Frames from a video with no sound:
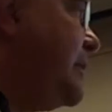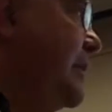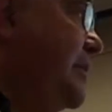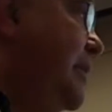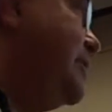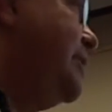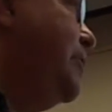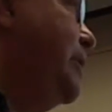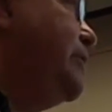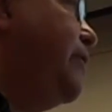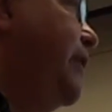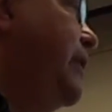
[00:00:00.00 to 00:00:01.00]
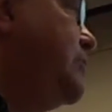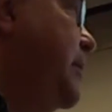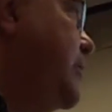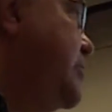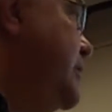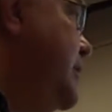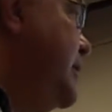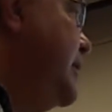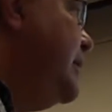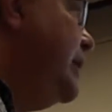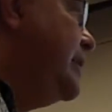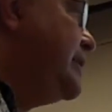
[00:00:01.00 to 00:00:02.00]
It's got 60 degrees of phase margin.
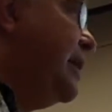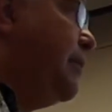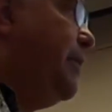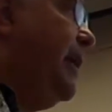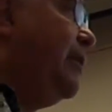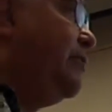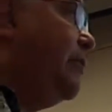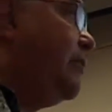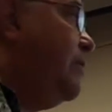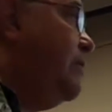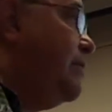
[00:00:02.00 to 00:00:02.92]
It's got a bandwidth